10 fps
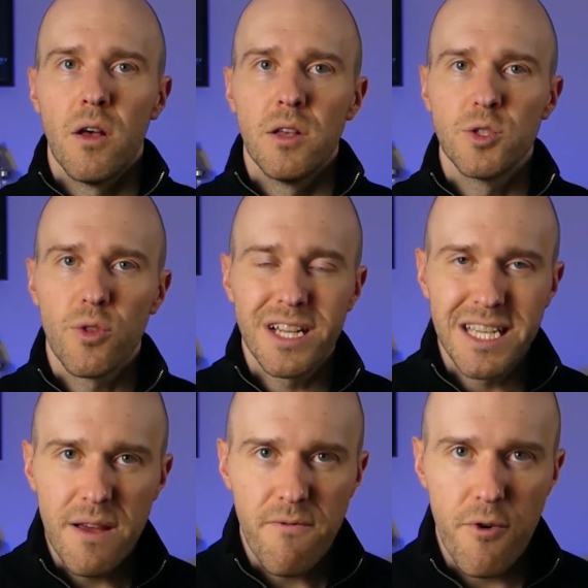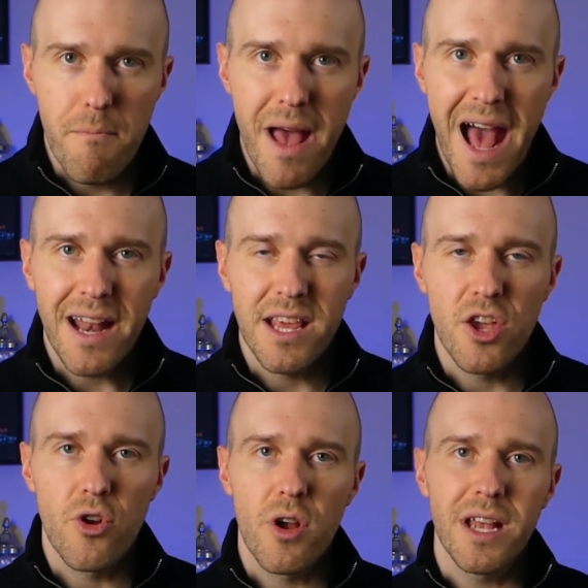So the tip for Matt
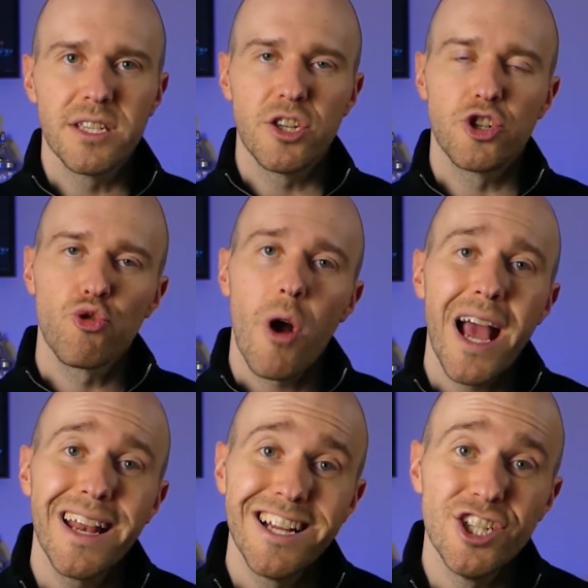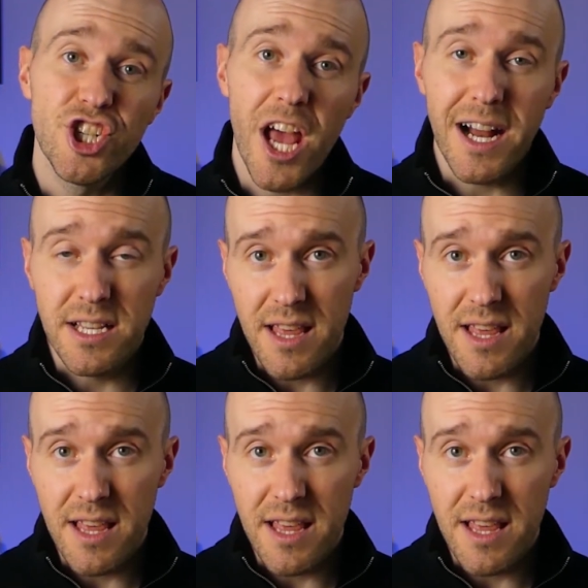here is to try and inject